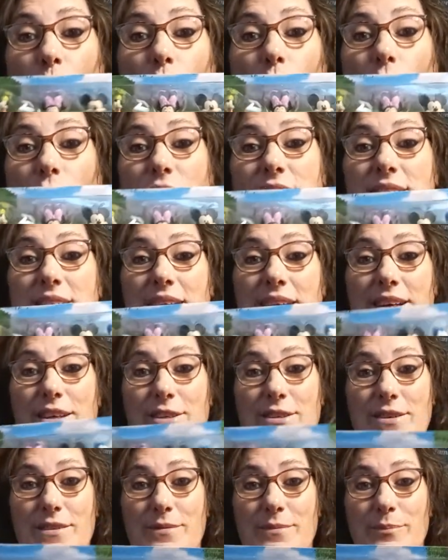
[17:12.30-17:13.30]
All
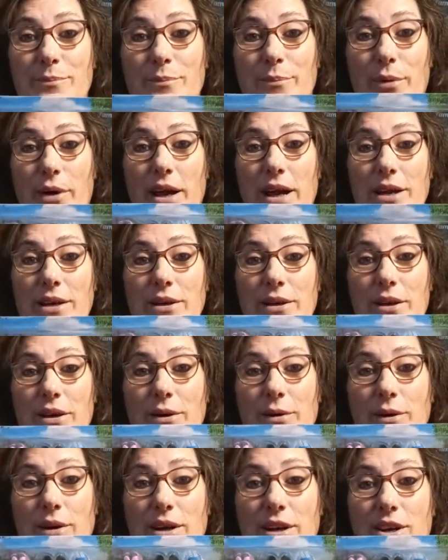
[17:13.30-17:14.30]
sealed, brand
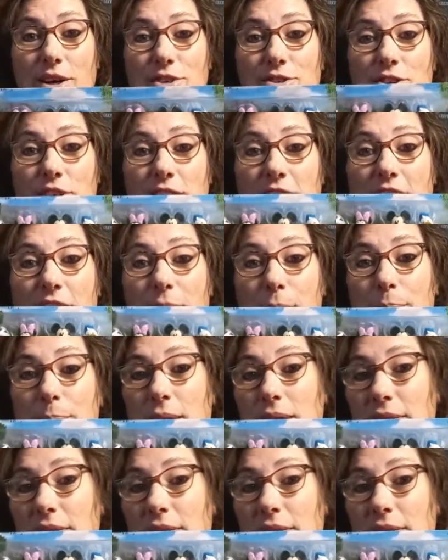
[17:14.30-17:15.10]
new. So you can't